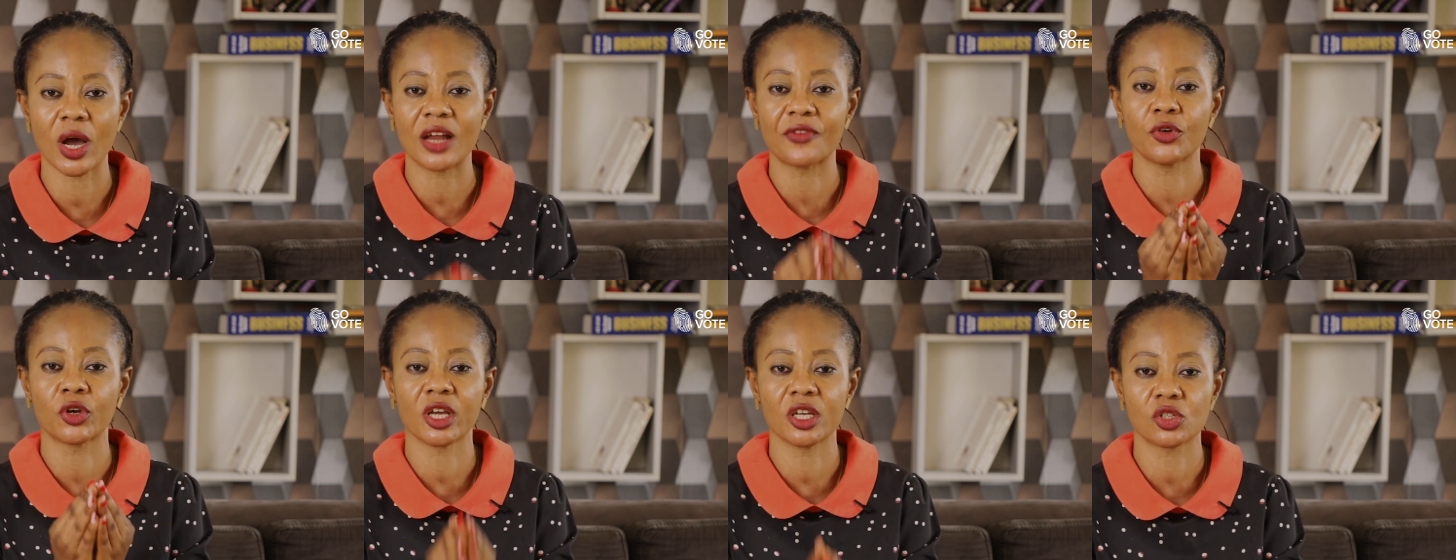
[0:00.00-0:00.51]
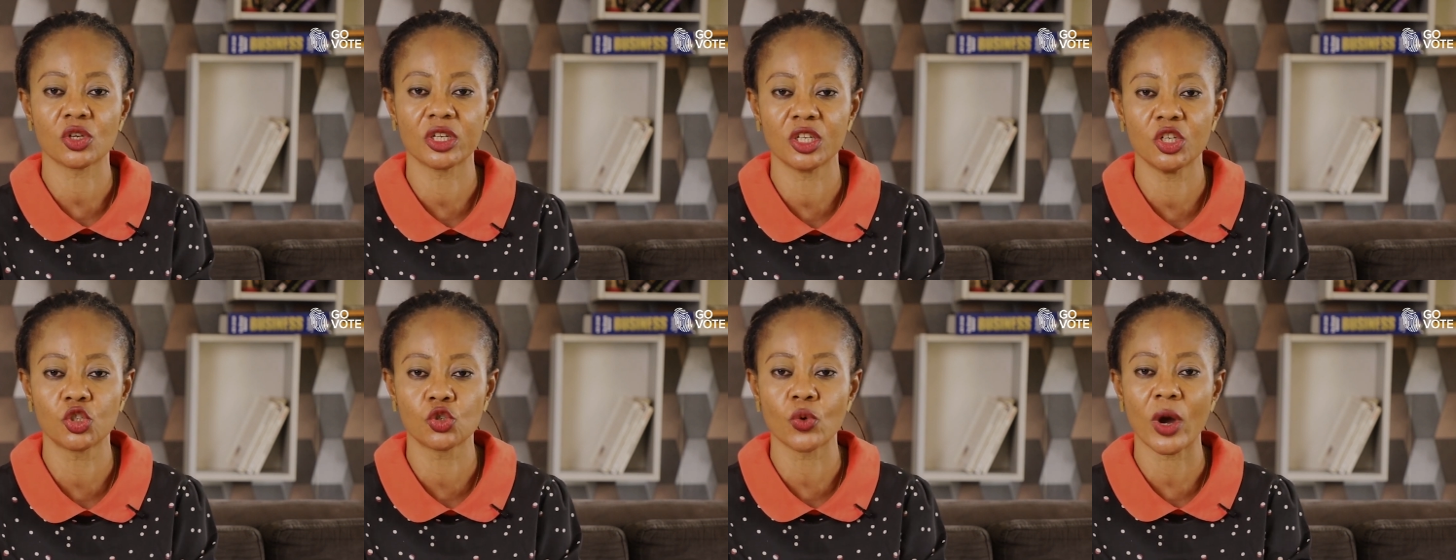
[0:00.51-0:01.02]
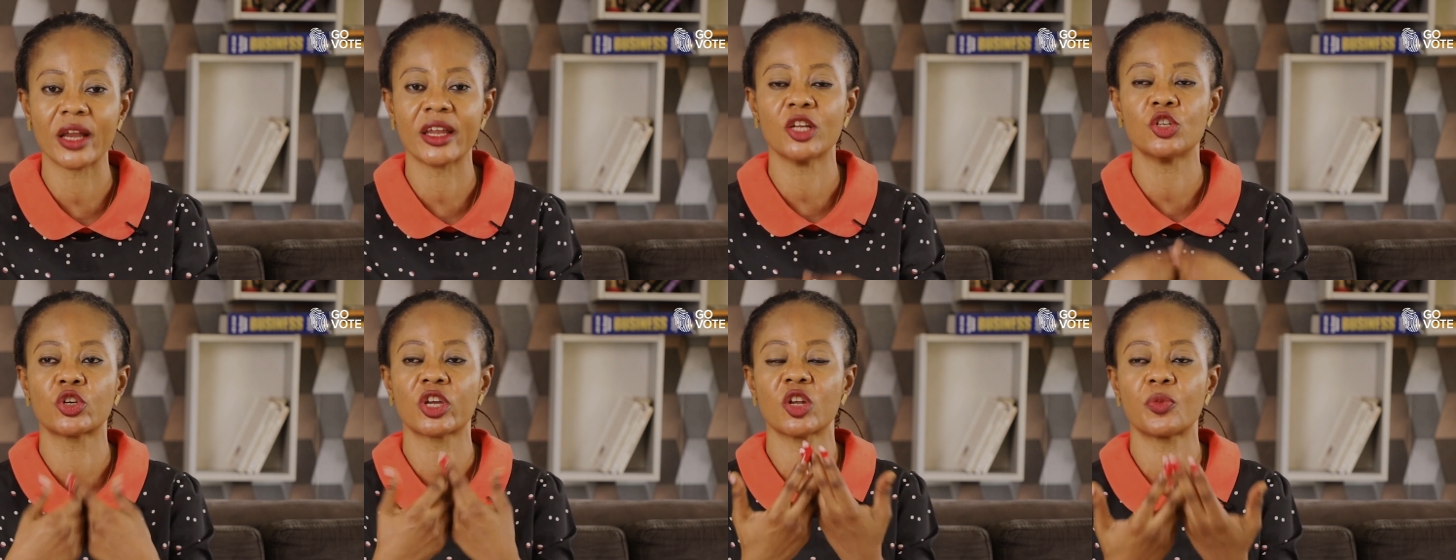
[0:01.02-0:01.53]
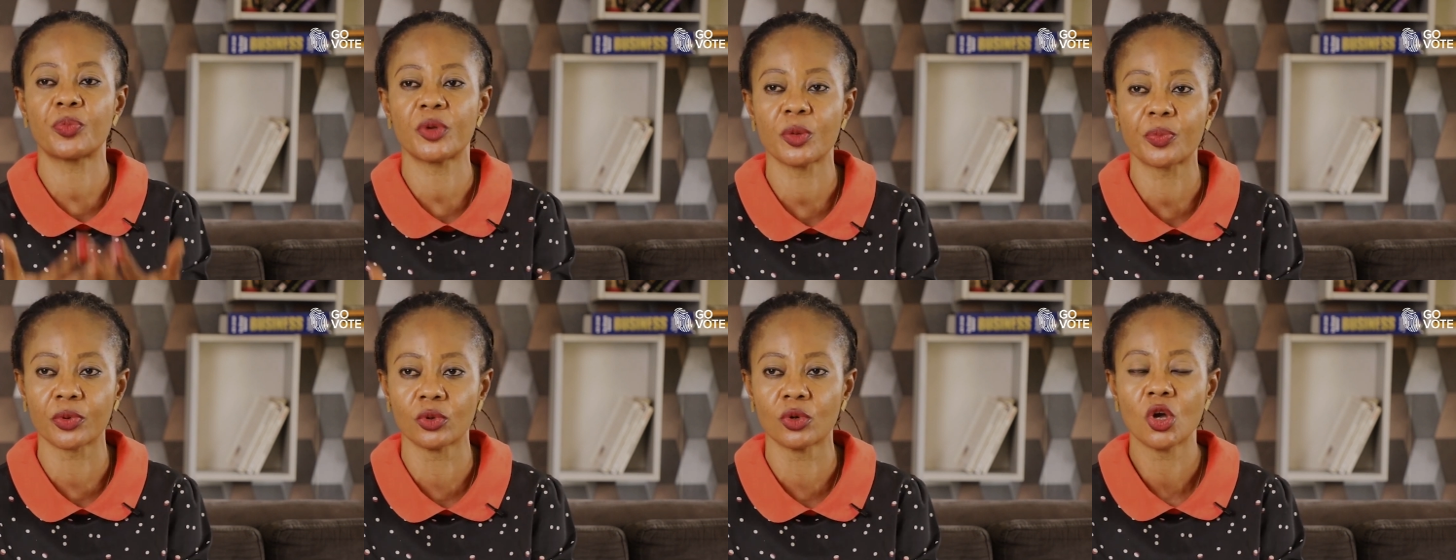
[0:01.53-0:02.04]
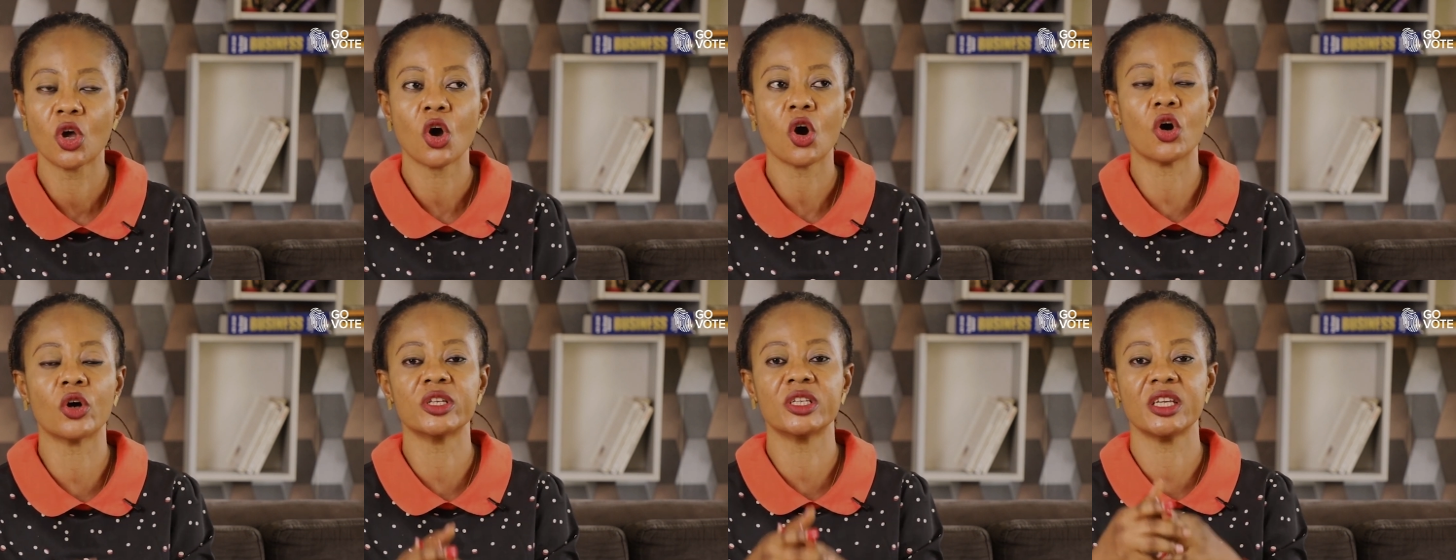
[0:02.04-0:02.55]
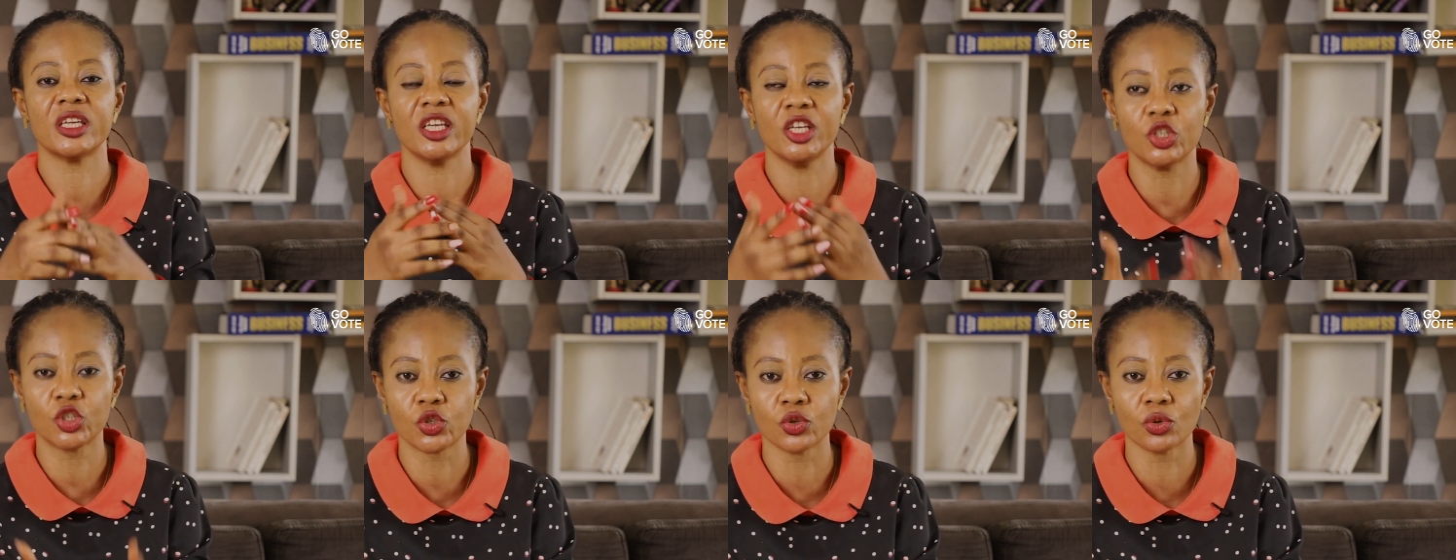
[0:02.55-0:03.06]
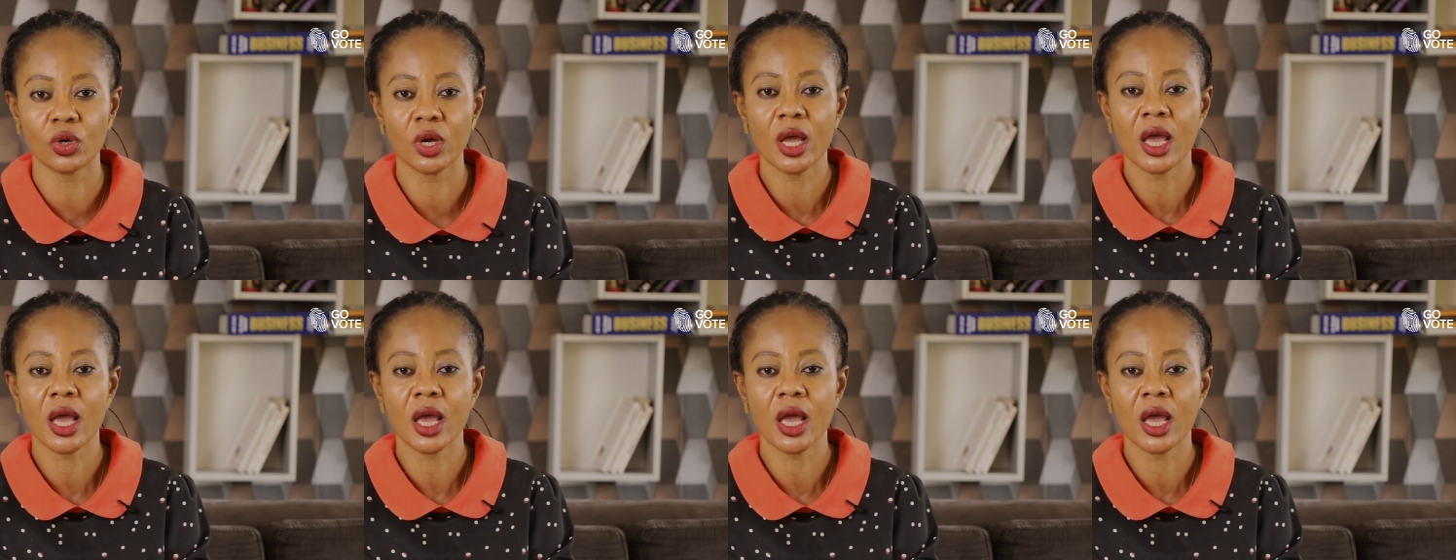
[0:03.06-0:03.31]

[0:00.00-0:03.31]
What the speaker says: advocate on the issue, and educate people on the issue.